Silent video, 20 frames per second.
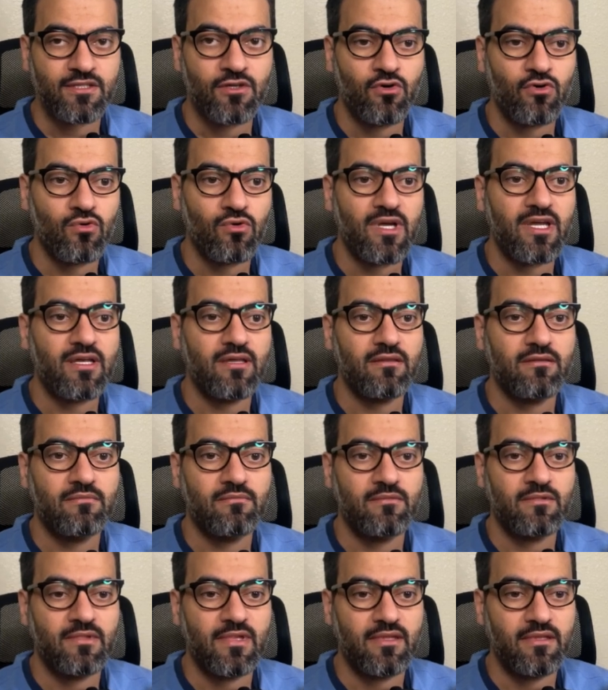go
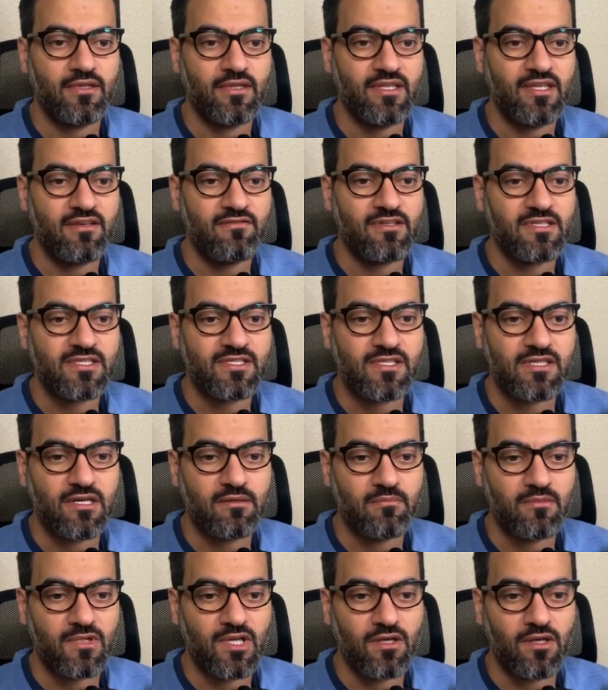and give it
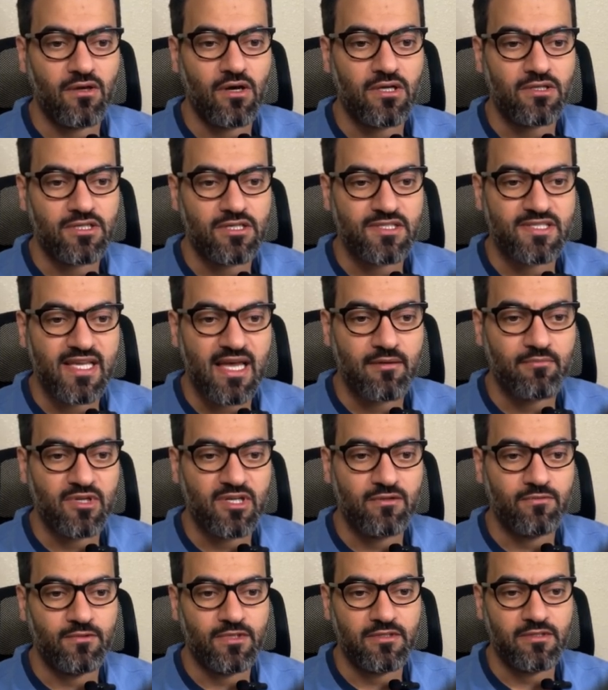some other
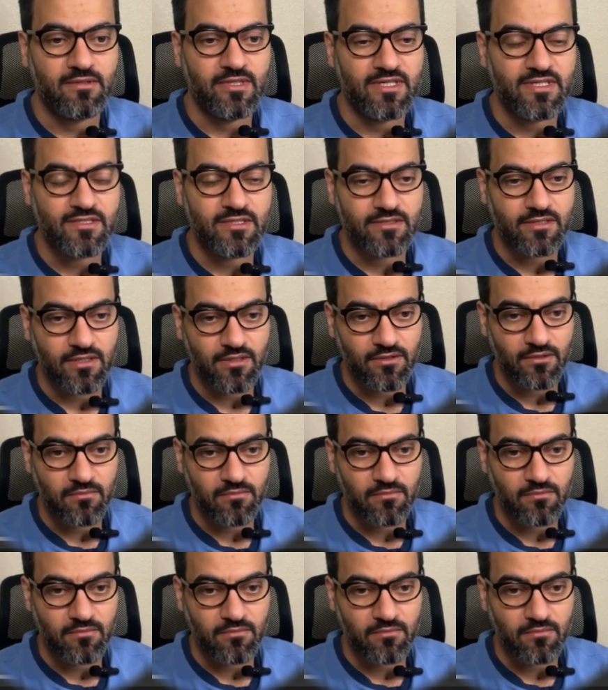example with this